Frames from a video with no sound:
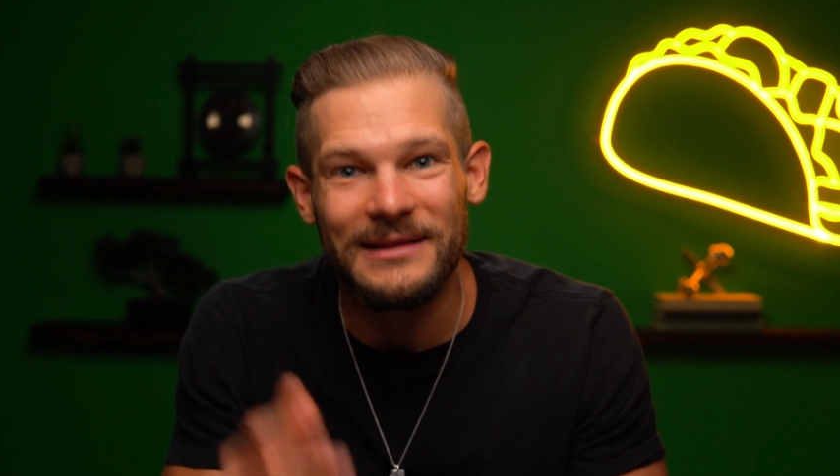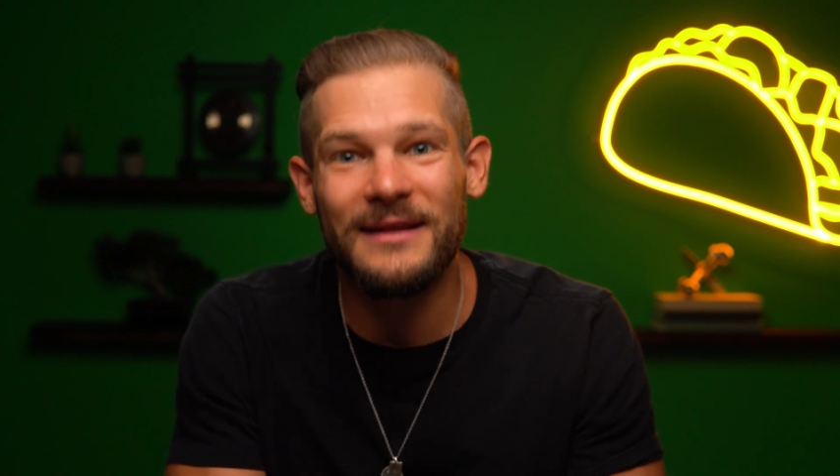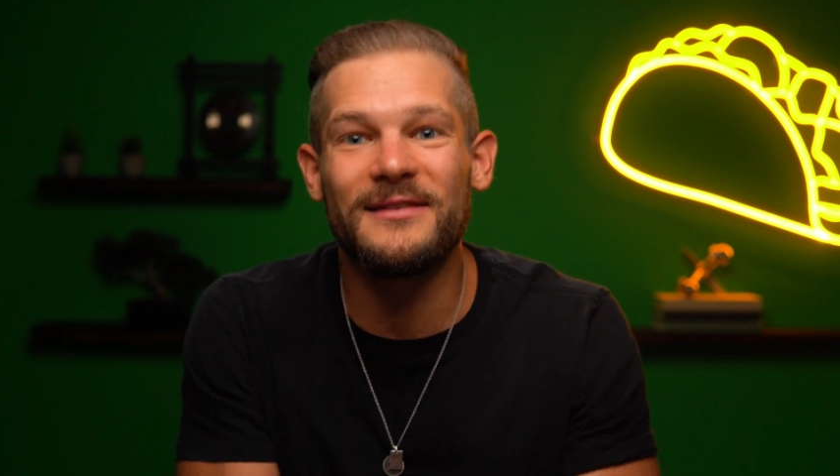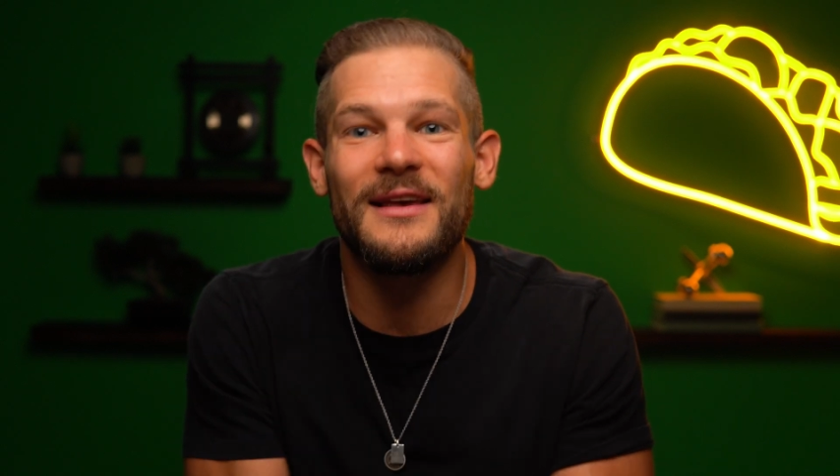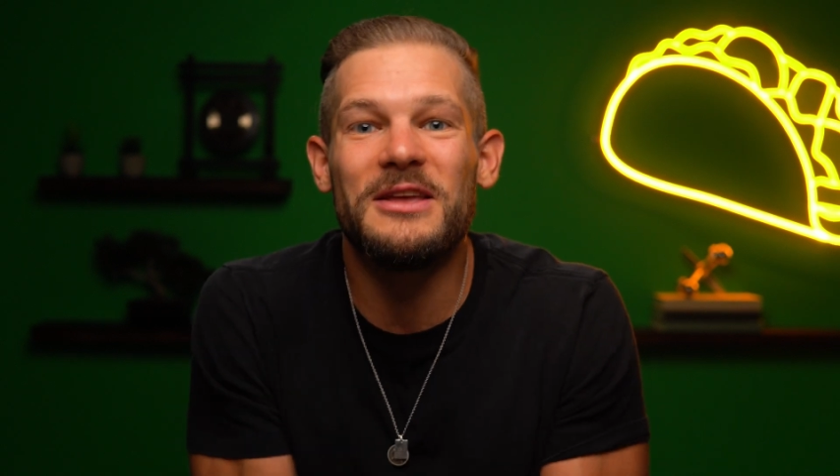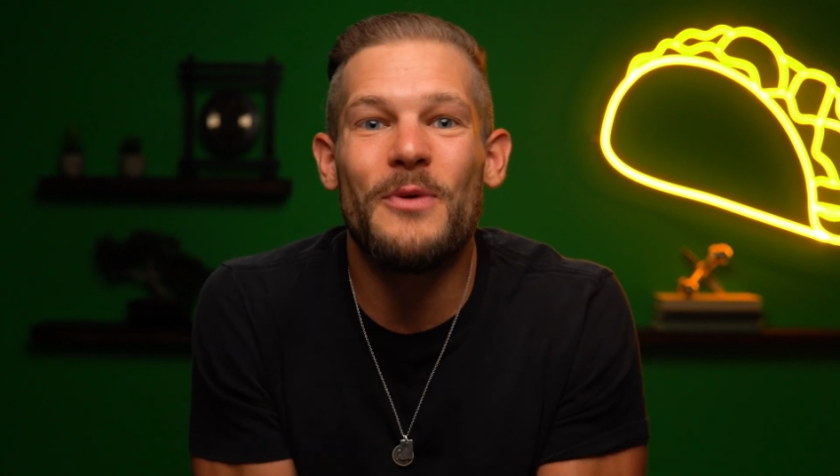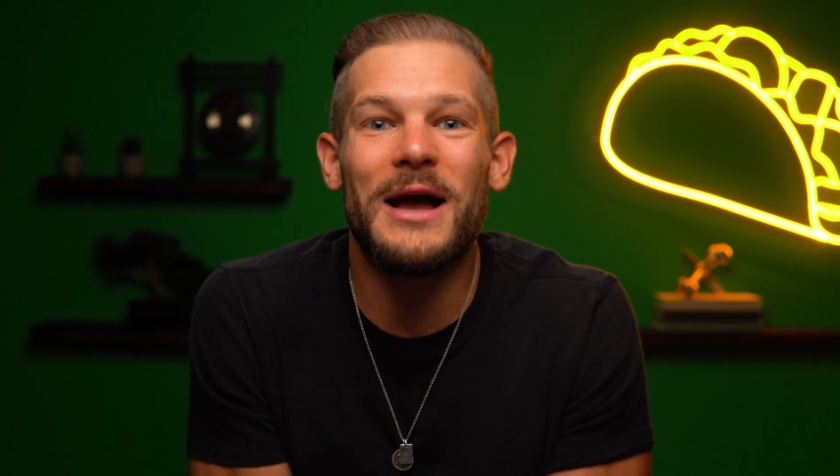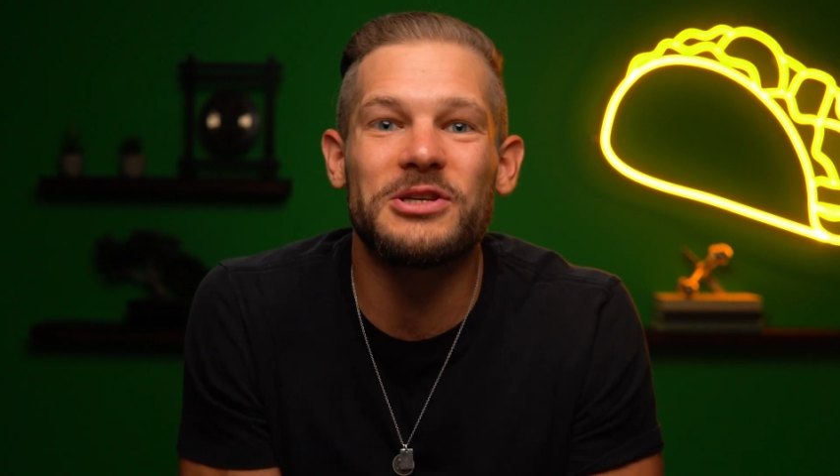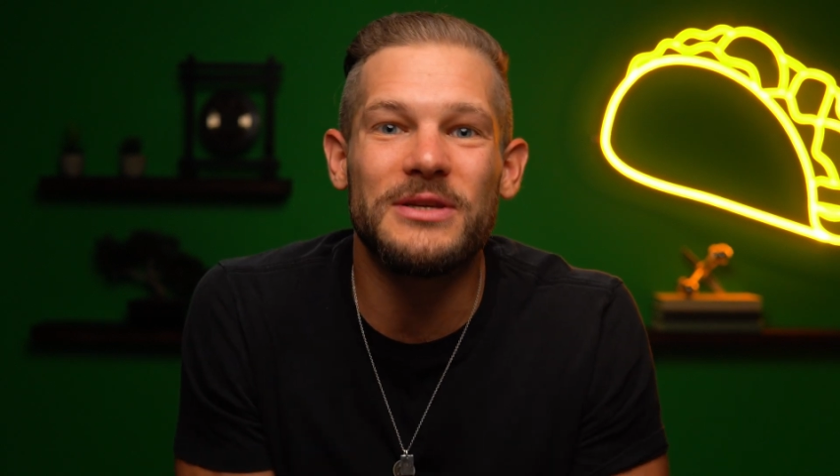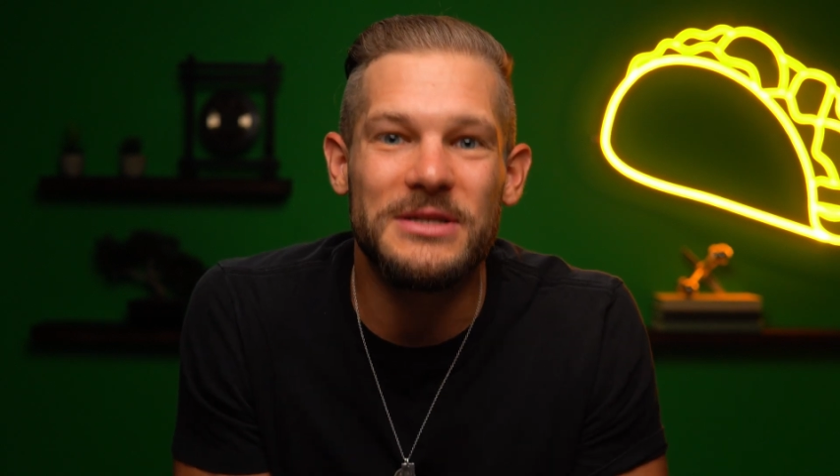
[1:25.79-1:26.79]
let's say you
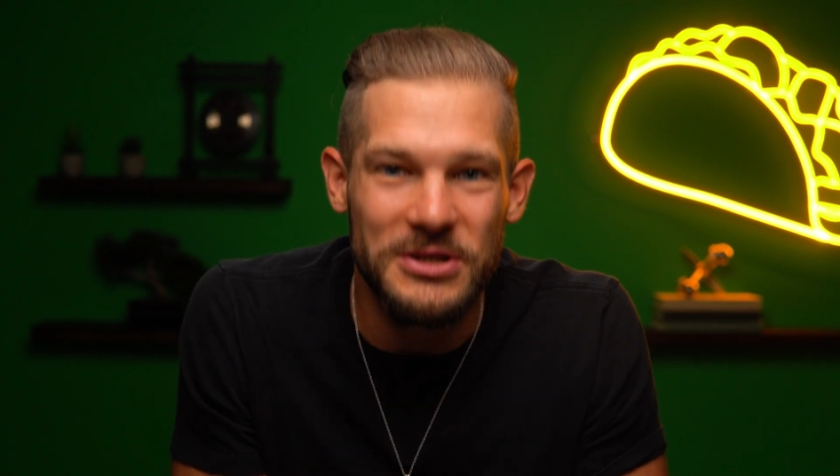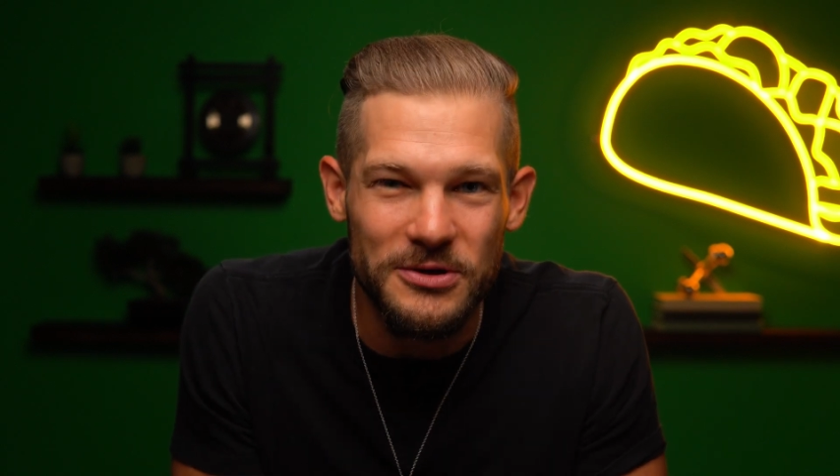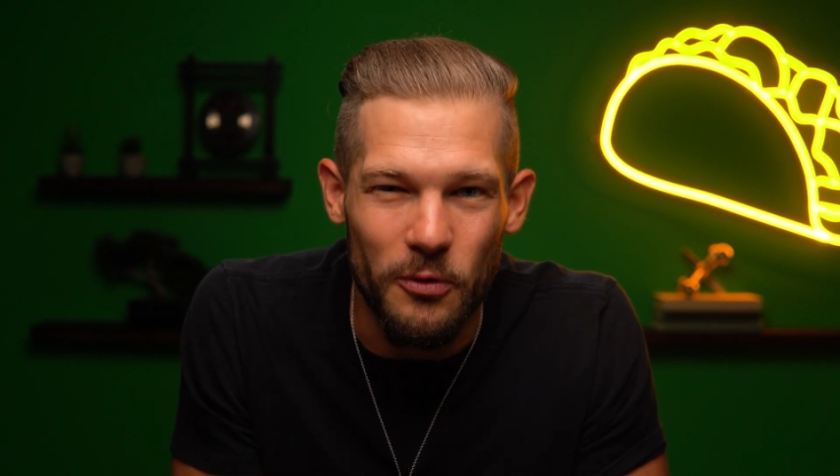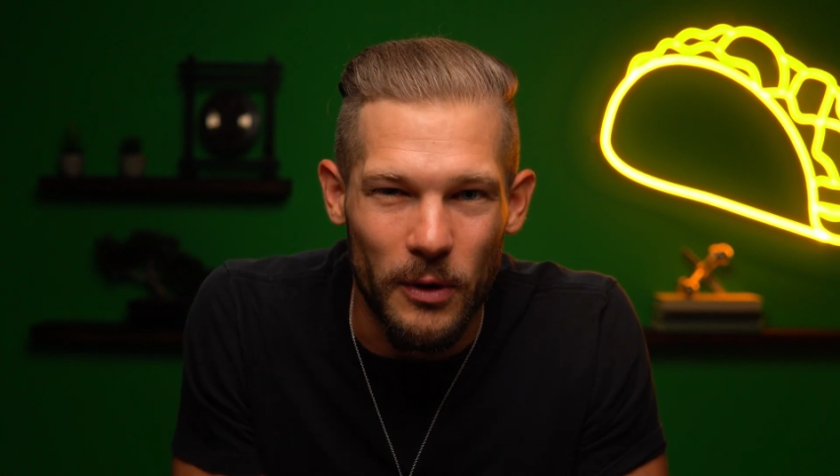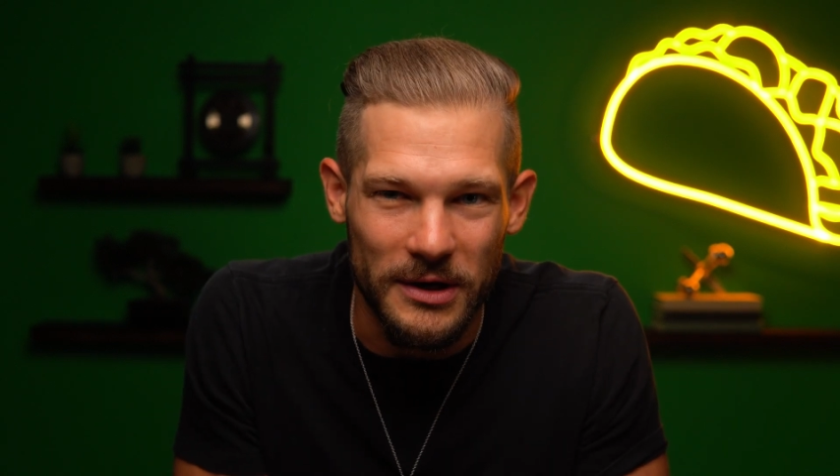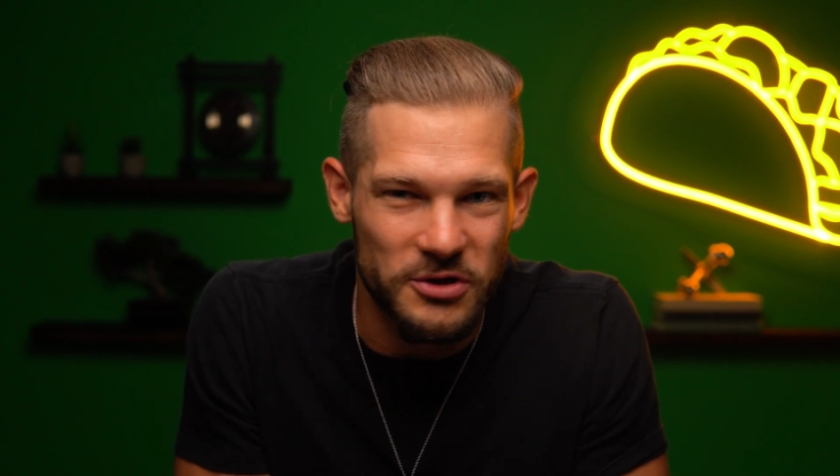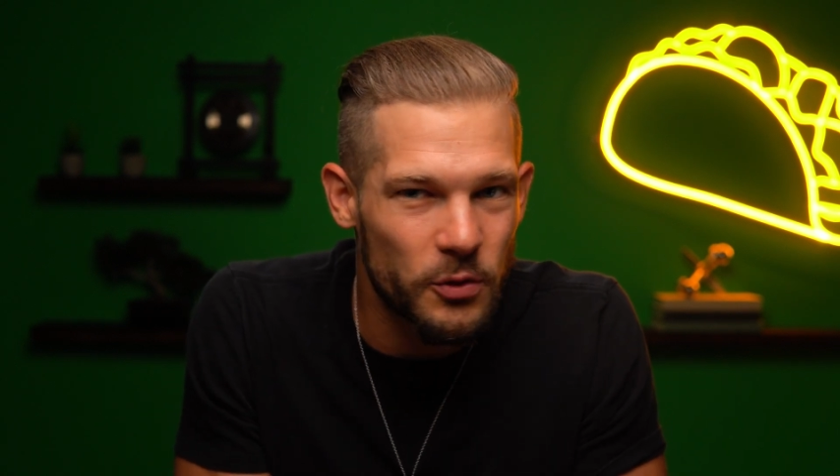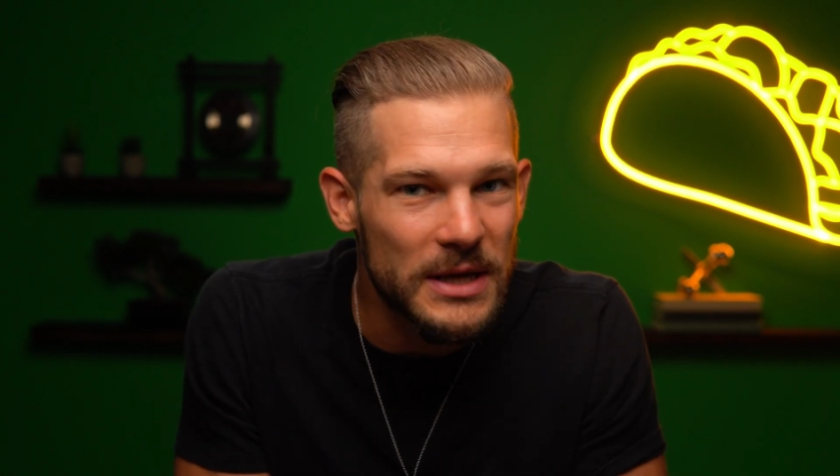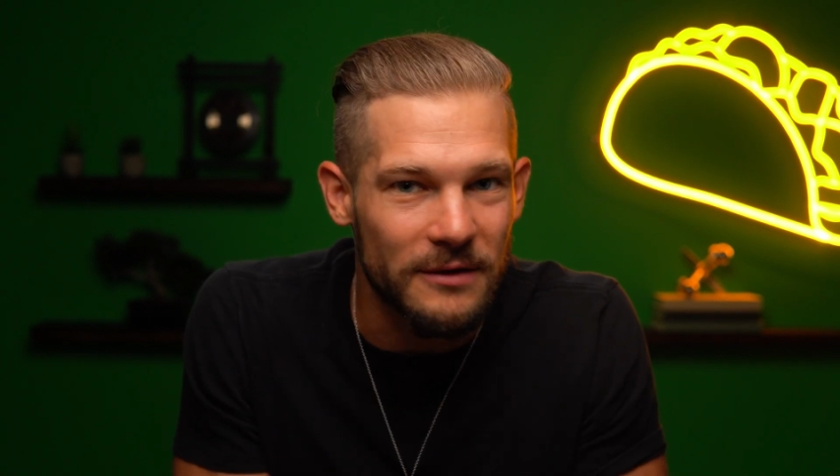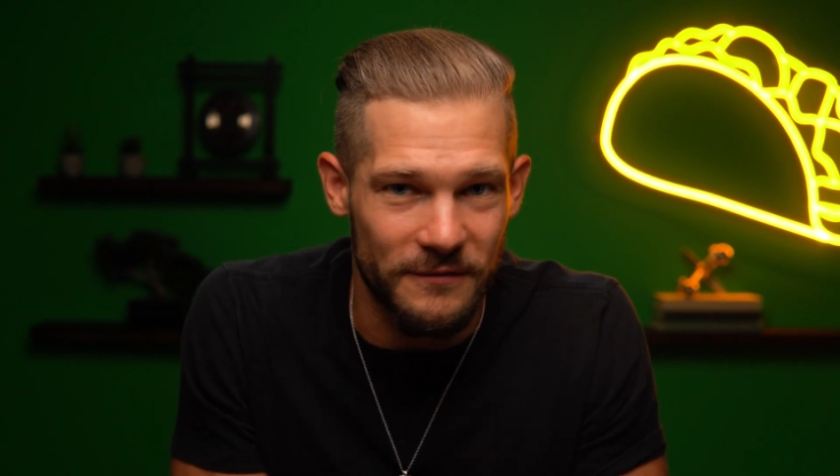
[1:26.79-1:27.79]
actually do want to
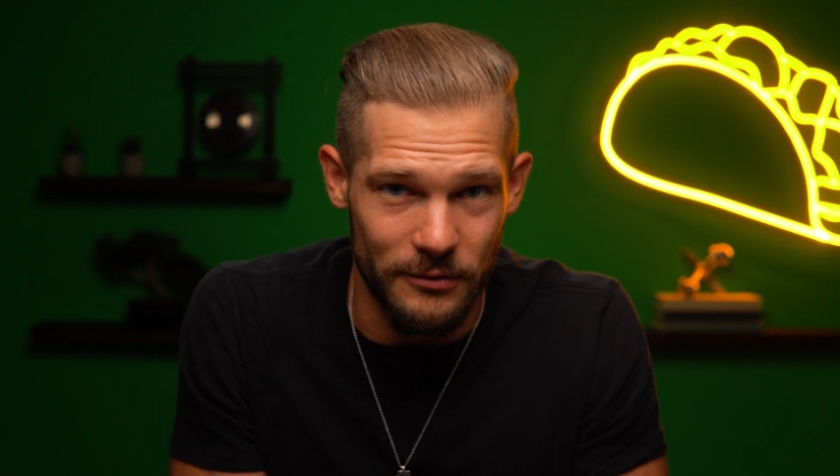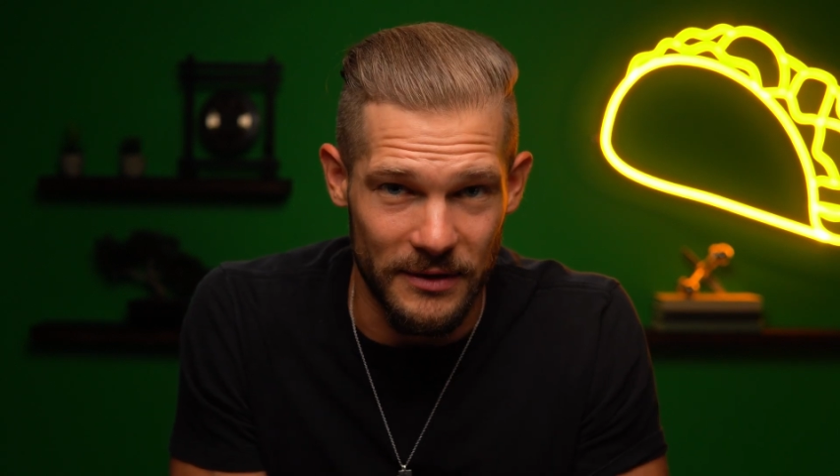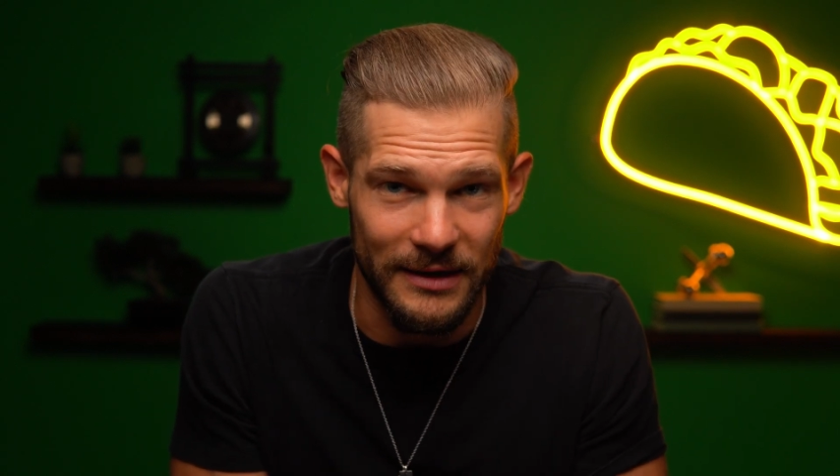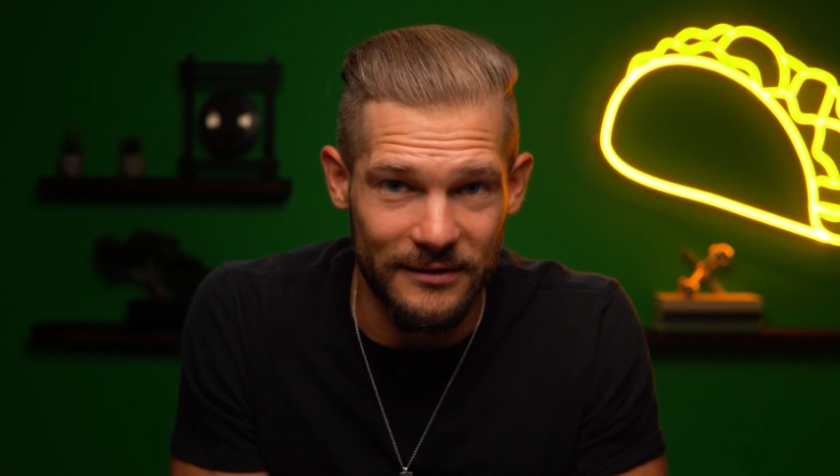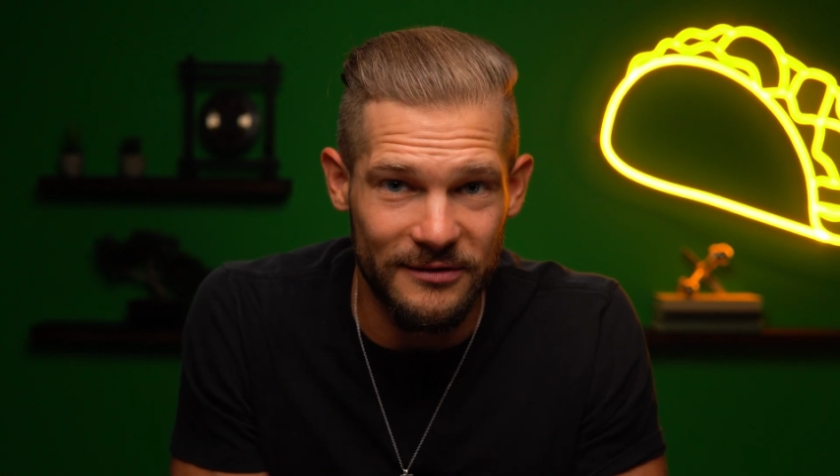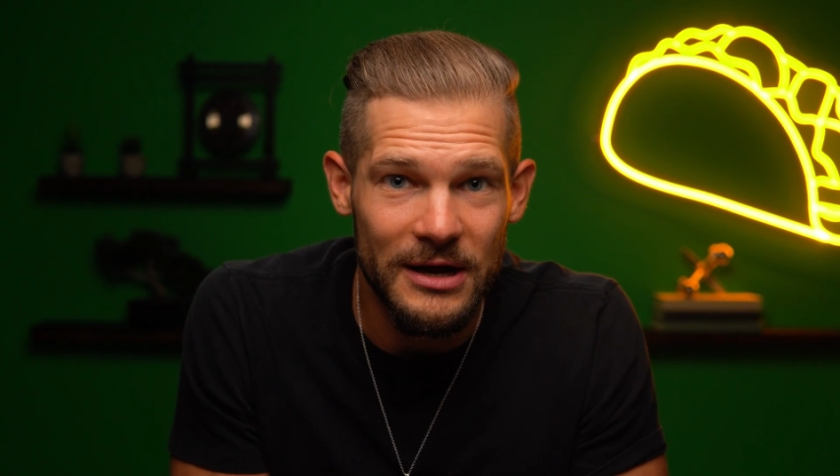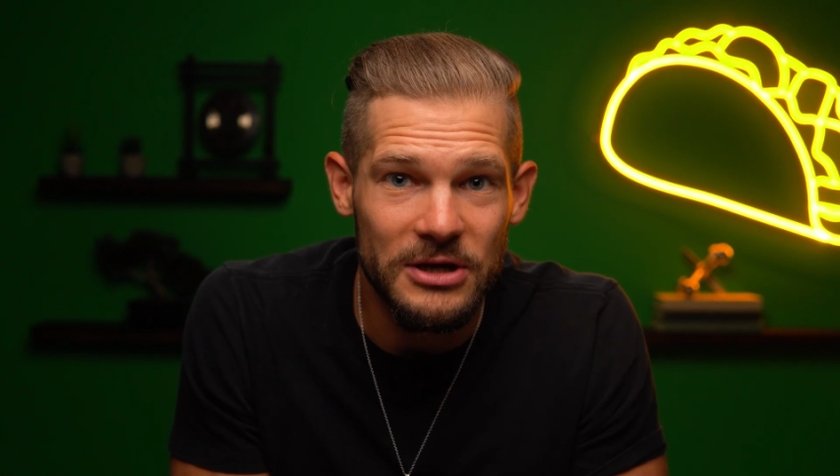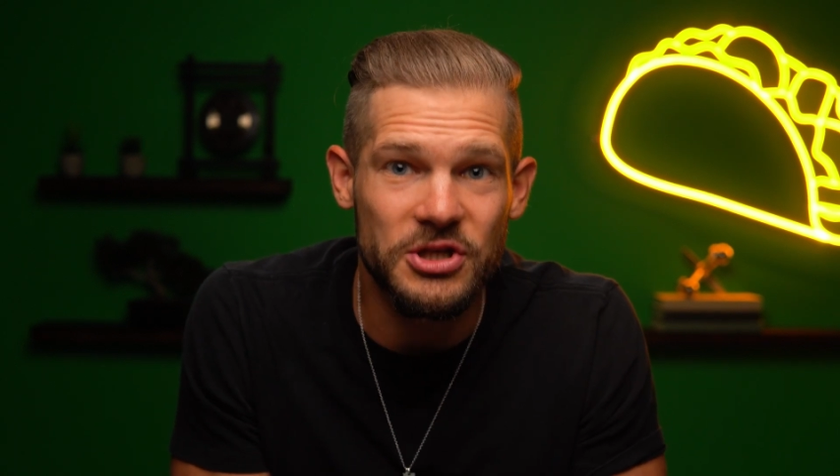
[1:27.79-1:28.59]
tweak a few things.